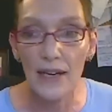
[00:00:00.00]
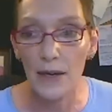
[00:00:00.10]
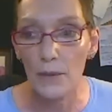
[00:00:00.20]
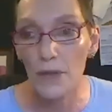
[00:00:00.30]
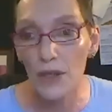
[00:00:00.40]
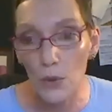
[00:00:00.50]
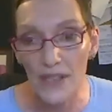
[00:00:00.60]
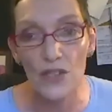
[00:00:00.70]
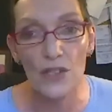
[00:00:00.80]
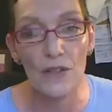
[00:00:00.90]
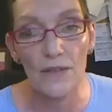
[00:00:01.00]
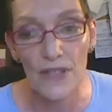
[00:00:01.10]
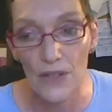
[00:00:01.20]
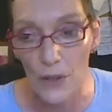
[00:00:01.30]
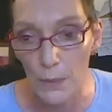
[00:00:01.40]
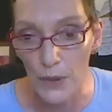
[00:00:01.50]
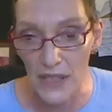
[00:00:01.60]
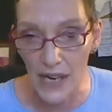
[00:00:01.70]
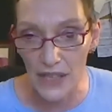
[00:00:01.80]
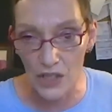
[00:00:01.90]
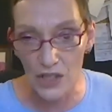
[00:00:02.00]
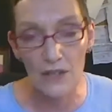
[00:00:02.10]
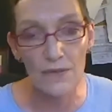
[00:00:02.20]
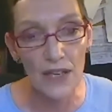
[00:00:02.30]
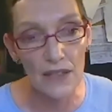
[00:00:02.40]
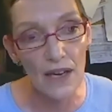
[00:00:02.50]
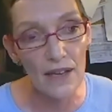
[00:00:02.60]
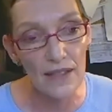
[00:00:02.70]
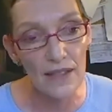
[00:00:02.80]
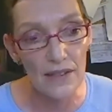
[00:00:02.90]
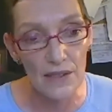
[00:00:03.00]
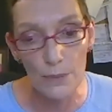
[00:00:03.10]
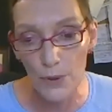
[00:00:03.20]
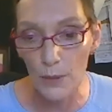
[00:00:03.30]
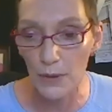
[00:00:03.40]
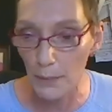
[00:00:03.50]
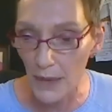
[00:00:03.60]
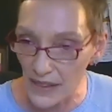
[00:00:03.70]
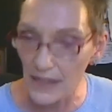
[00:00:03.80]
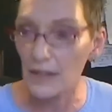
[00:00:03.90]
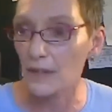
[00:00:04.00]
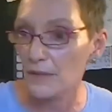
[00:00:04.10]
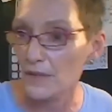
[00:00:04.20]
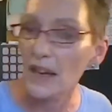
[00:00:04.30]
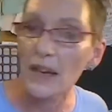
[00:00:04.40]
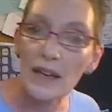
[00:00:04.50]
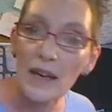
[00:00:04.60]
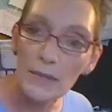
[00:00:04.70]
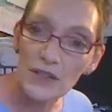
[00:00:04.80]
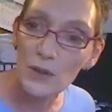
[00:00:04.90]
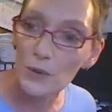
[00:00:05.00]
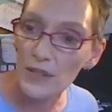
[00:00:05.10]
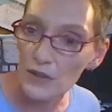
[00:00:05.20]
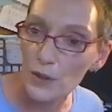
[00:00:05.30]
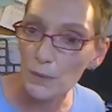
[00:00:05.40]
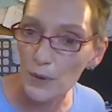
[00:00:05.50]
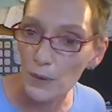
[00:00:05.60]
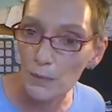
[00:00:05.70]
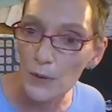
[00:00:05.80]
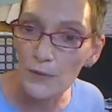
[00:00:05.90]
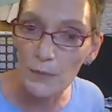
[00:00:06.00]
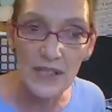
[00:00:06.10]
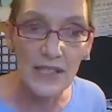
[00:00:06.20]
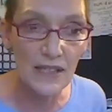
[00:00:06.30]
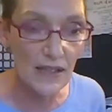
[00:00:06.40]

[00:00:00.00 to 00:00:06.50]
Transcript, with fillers: um, a question of interpretation. In fact, I think it's the problematic of coming to interpret movement in